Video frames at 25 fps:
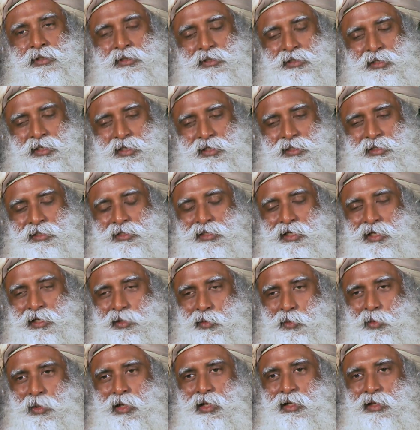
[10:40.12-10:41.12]
The sage
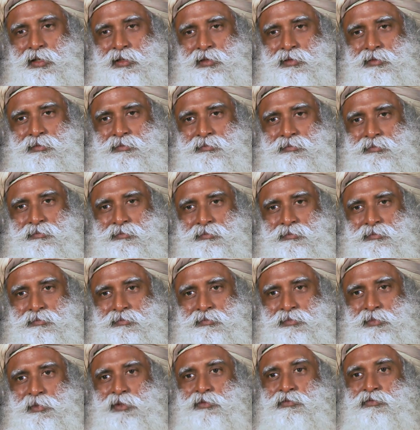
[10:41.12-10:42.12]
said, well,
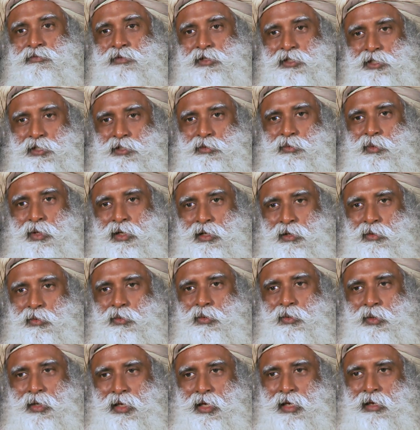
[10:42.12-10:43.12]
the first one
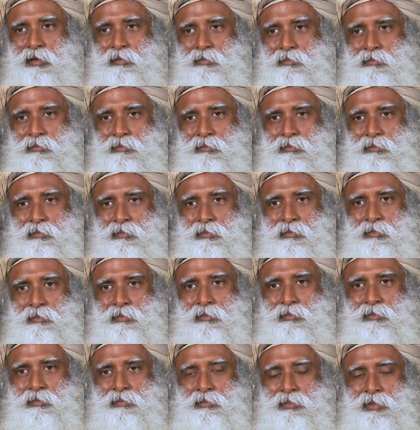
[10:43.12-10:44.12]
who came
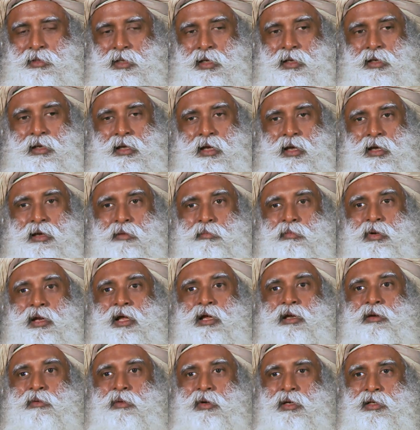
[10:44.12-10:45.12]
said, hey
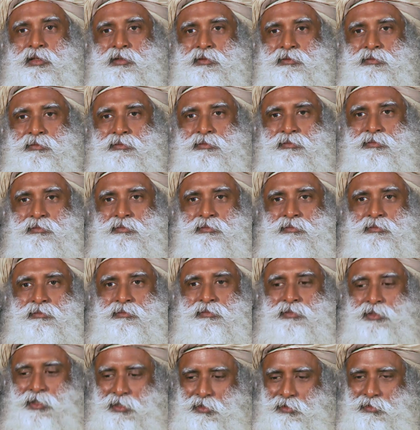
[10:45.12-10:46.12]
blind one,
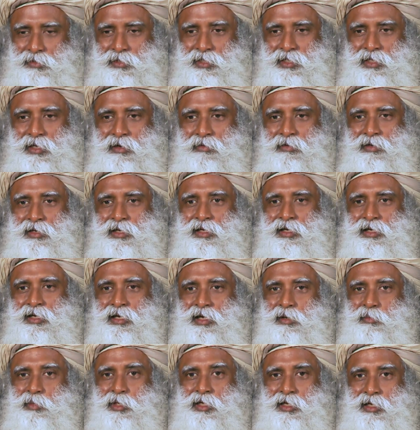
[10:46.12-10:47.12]
did you see our king
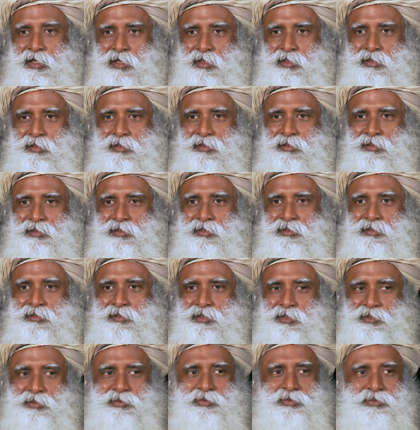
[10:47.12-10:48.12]
coming here?
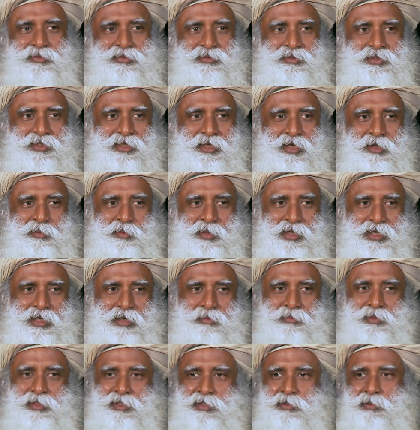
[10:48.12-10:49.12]
Did you… did anybody
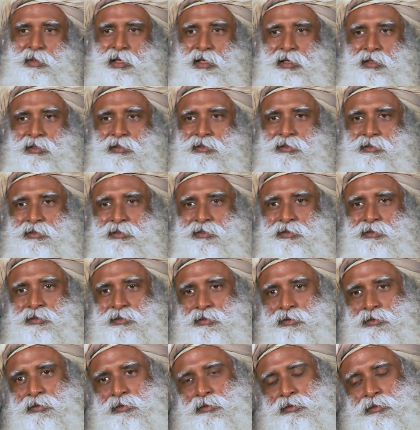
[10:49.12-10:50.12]
come this way?
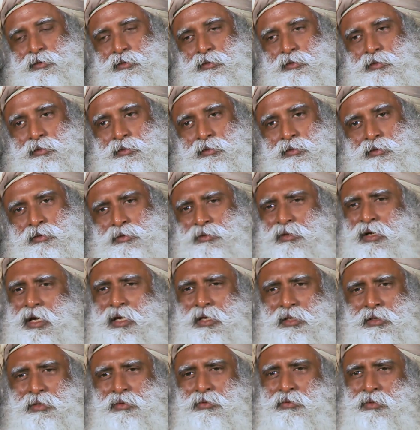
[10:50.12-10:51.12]
So
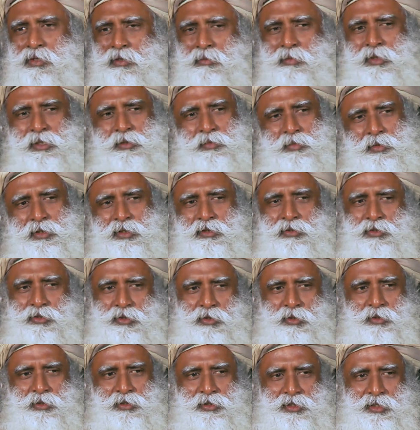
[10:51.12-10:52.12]
I knew he must be a
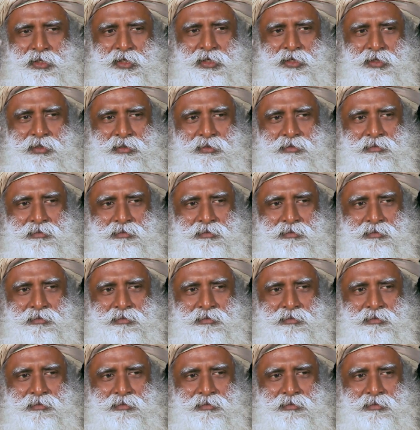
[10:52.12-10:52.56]
soldier.